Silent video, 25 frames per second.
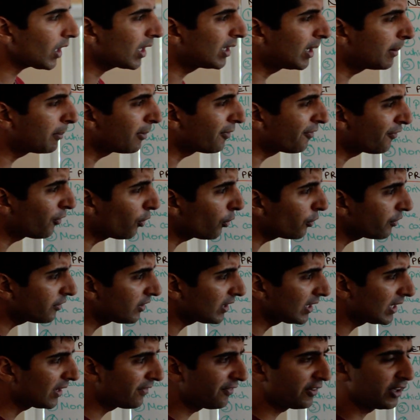Number four,
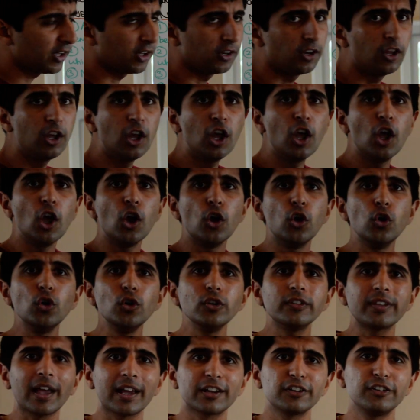significant.
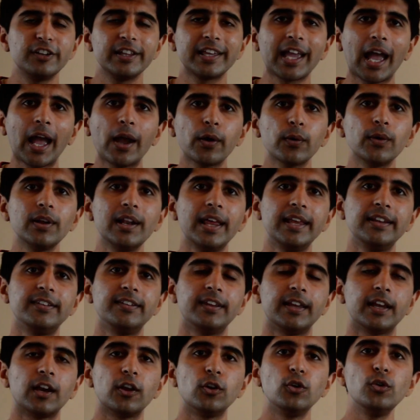Who's actually
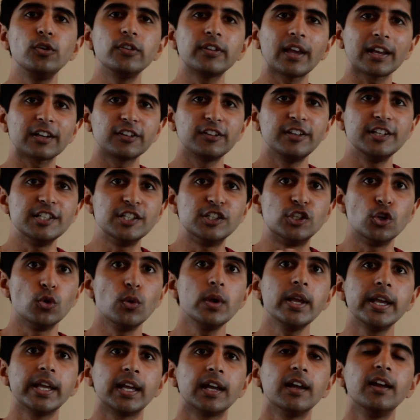calculating and who's actually
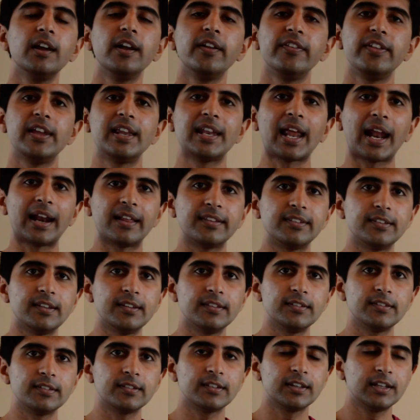doing the
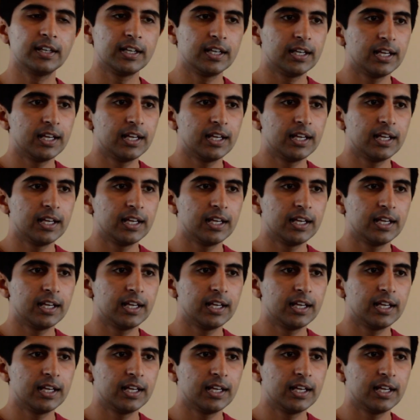analysis?